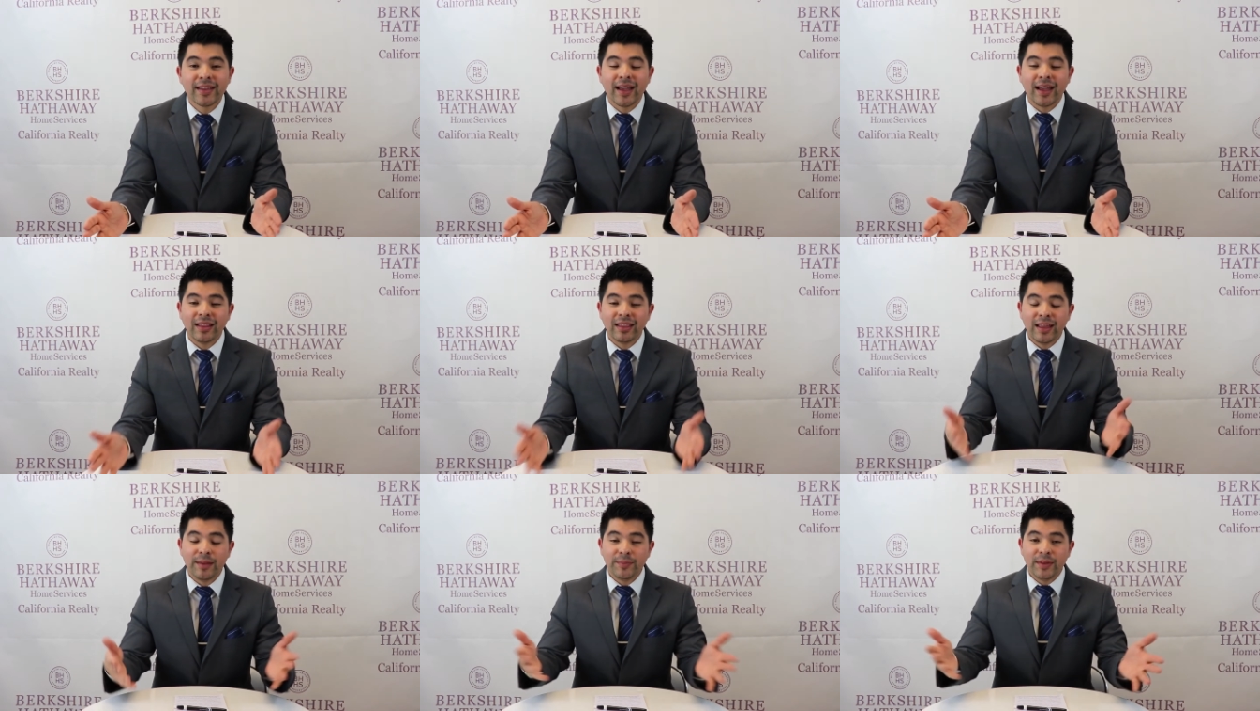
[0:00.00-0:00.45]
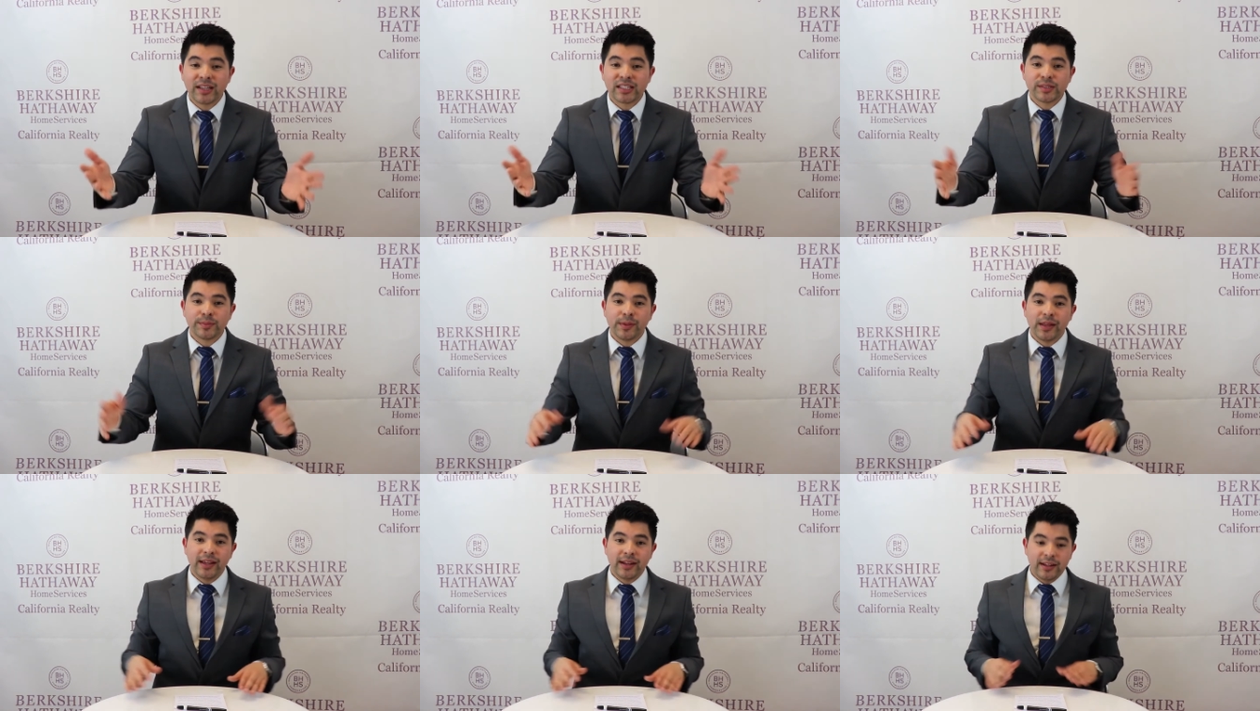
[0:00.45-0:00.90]
And let me
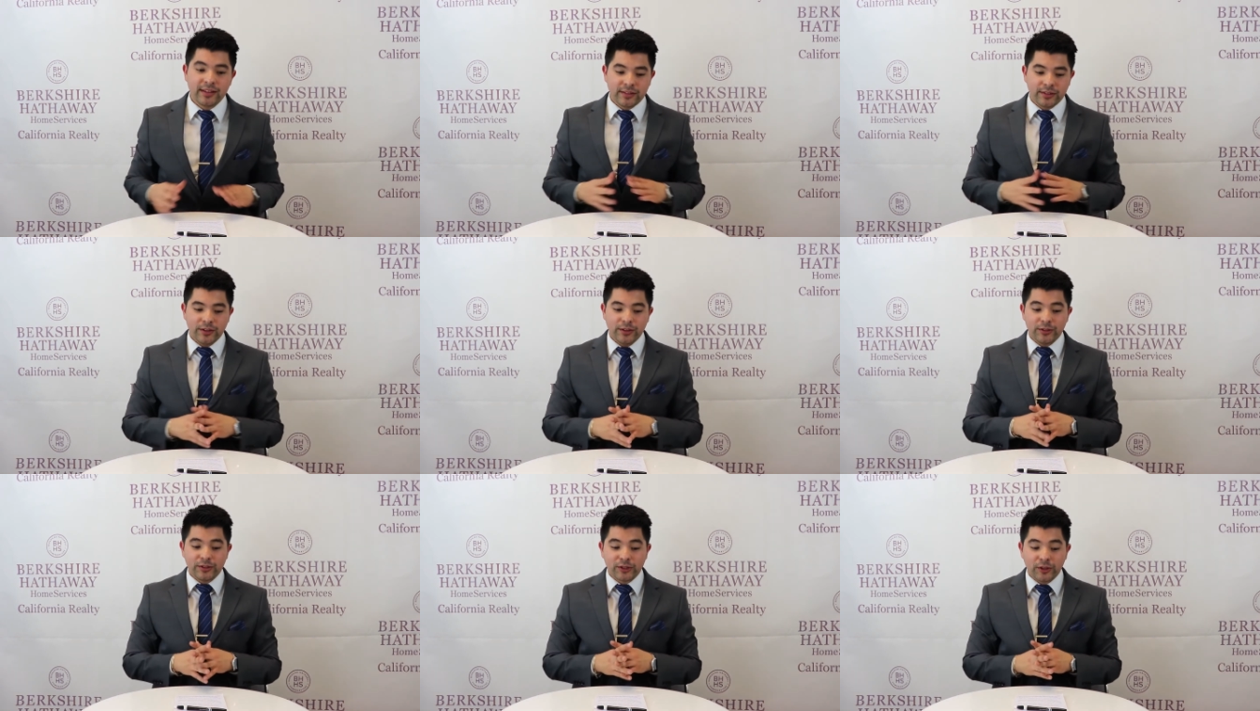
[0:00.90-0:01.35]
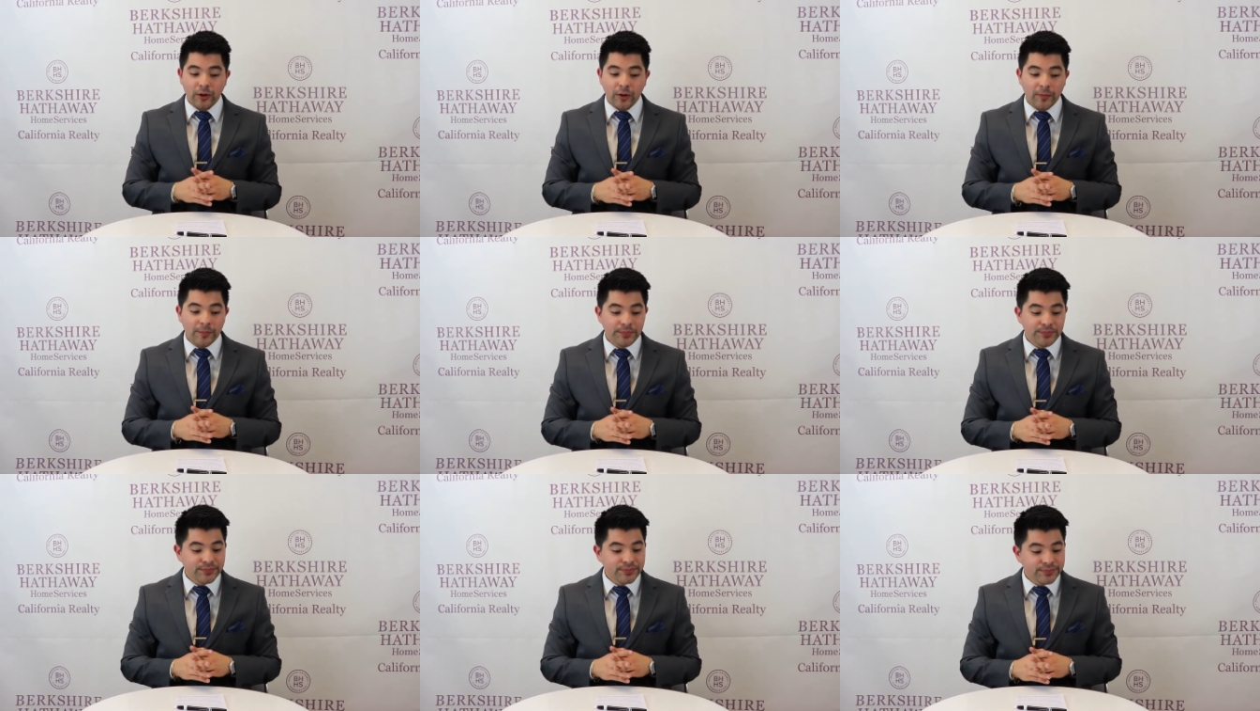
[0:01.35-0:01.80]
explain it to you.
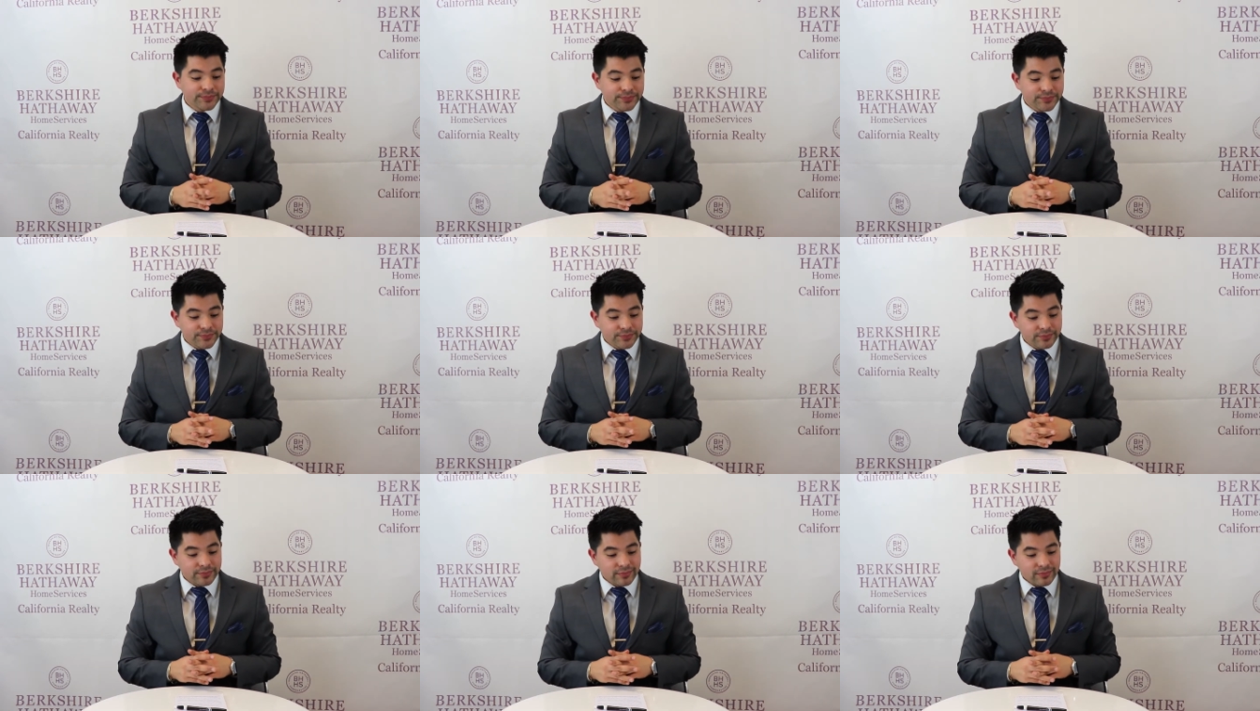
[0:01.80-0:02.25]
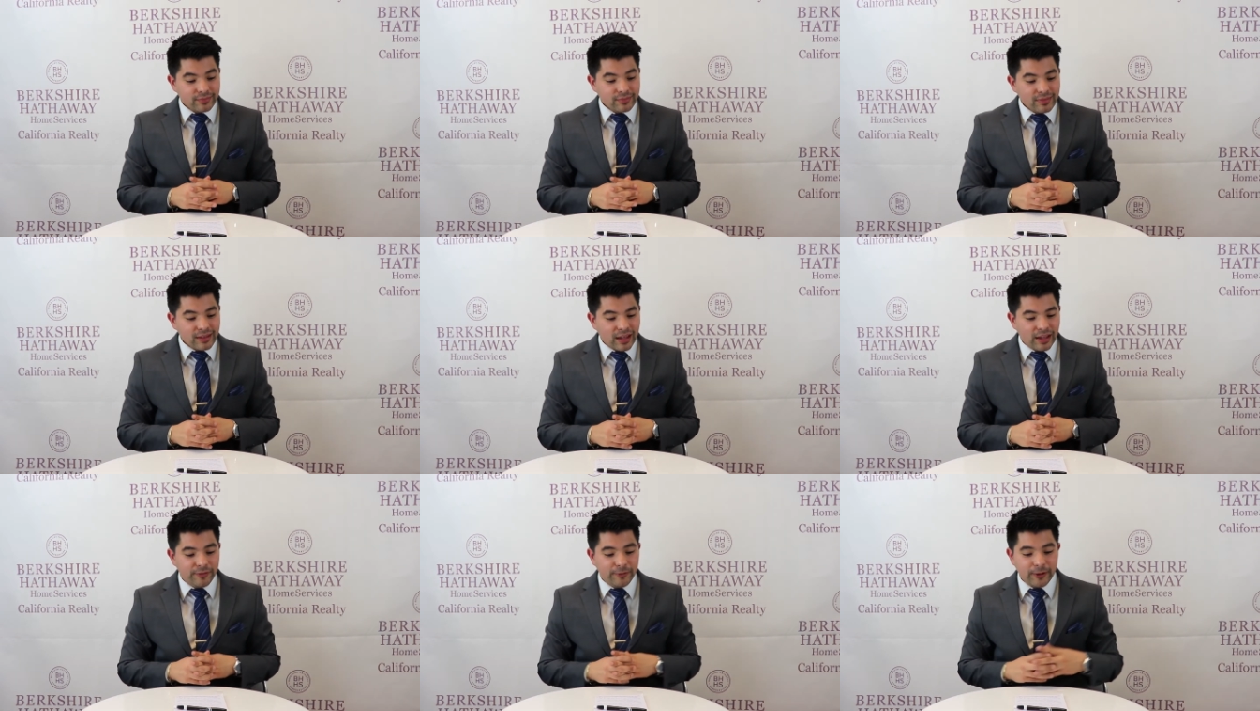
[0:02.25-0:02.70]
So
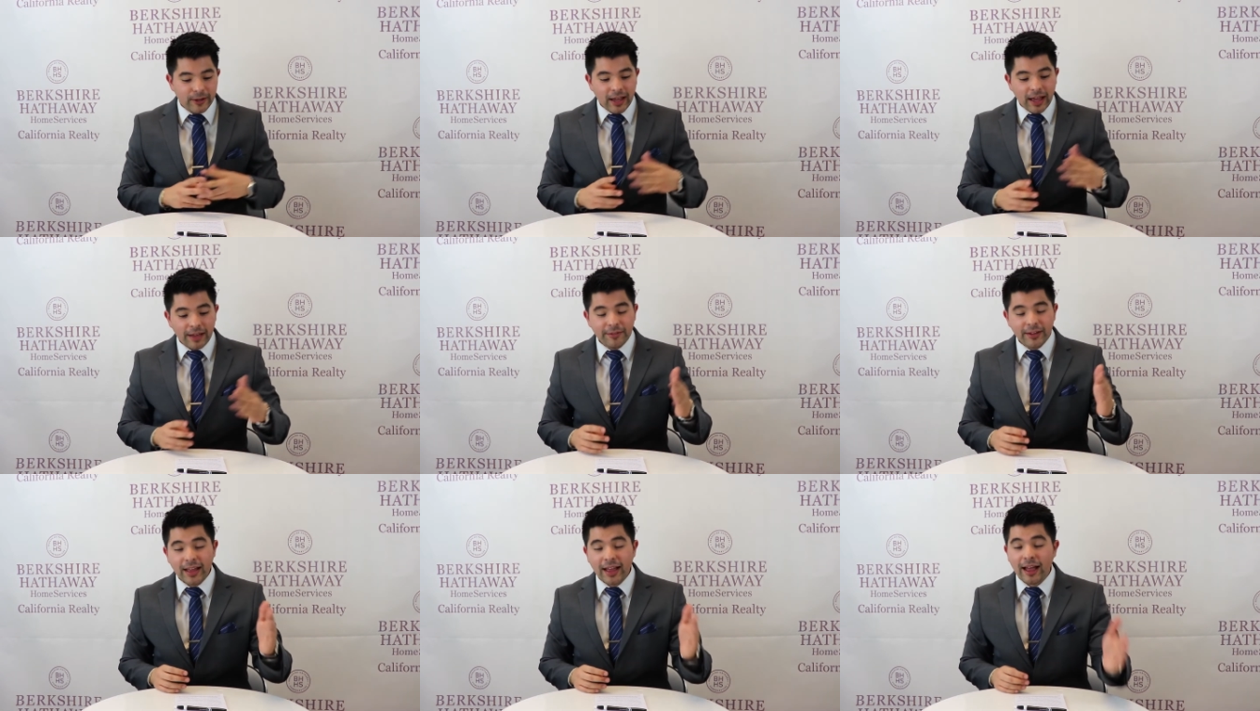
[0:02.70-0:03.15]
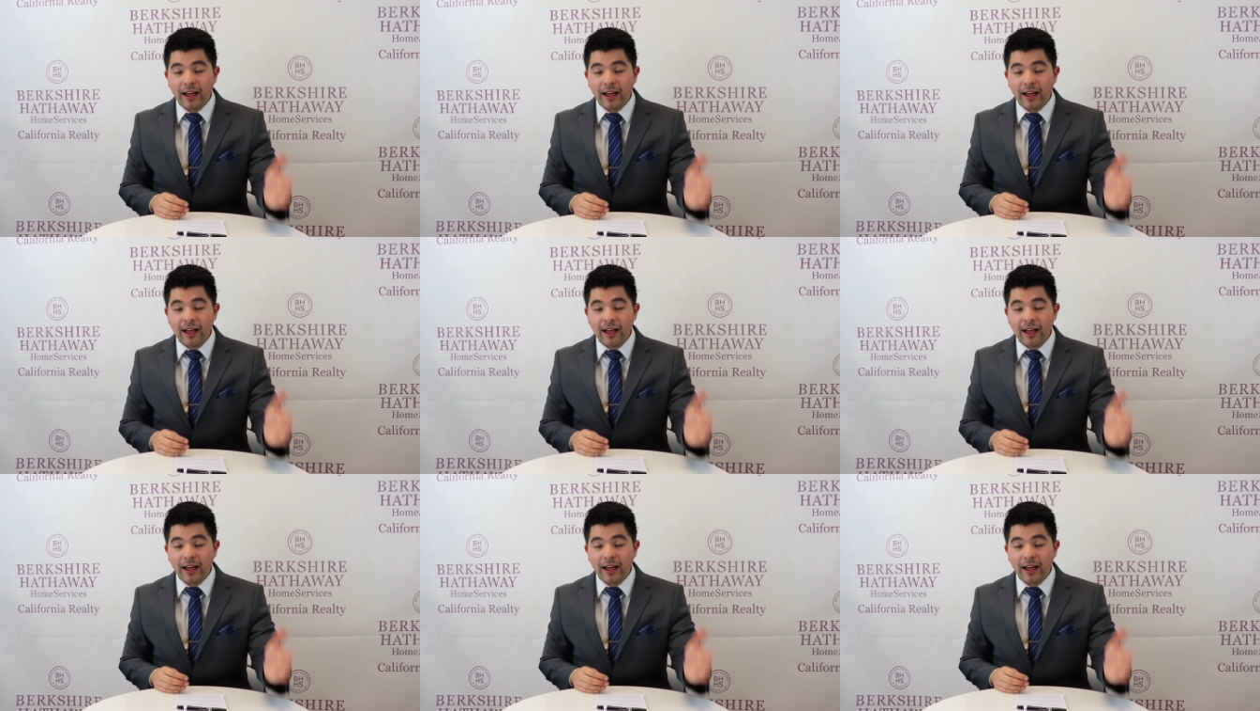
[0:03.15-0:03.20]
if you have a